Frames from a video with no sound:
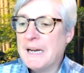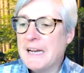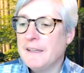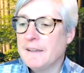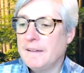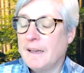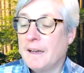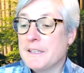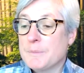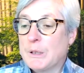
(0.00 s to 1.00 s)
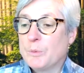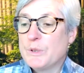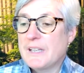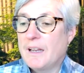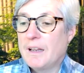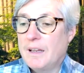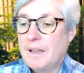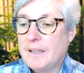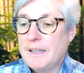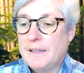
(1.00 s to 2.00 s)
think, as Marlon was saying,
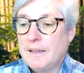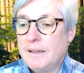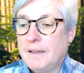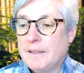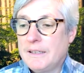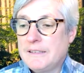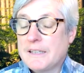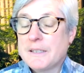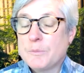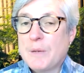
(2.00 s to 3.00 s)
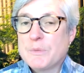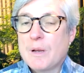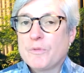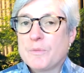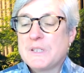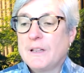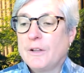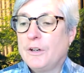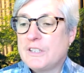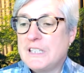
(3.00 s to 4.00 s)
it does sometimes come from
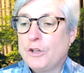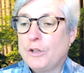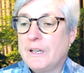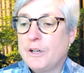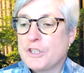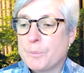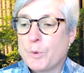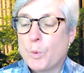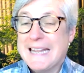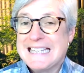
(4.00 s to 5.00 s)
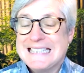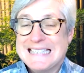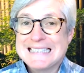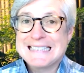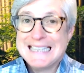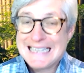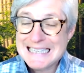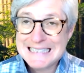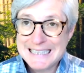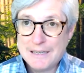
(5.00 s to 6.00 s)
senior leadership, but when it does
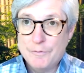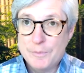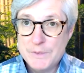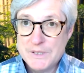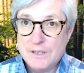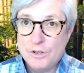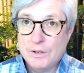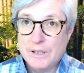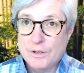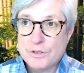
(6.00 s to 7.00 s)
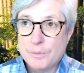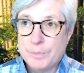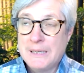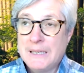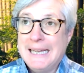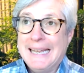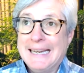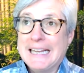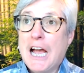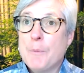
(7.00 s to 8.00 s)
not come from senior leadership and
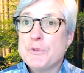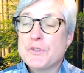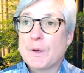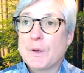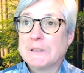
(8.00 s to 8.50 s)
it comes from